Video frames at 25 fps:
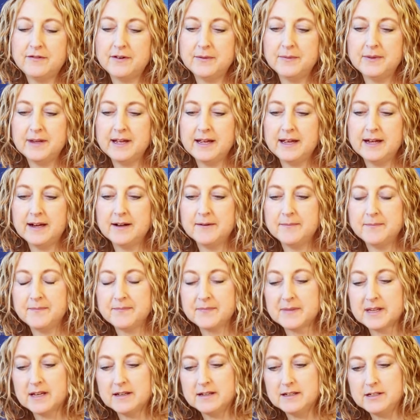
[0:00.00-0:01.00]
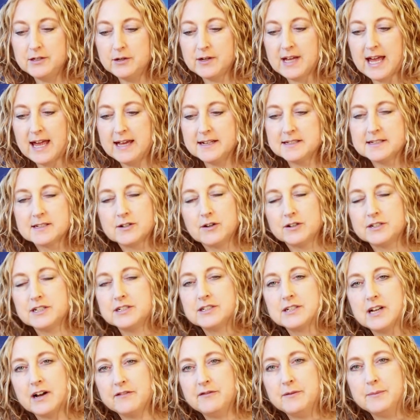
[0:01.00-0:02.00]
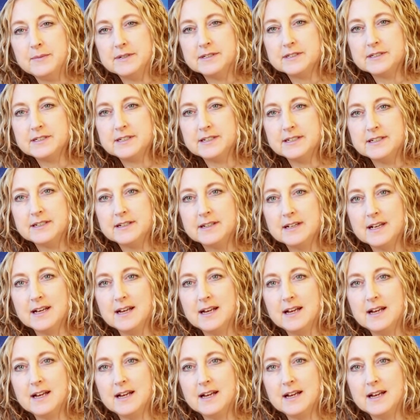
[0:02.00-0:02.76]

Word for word: from the um, UK and Scottish government to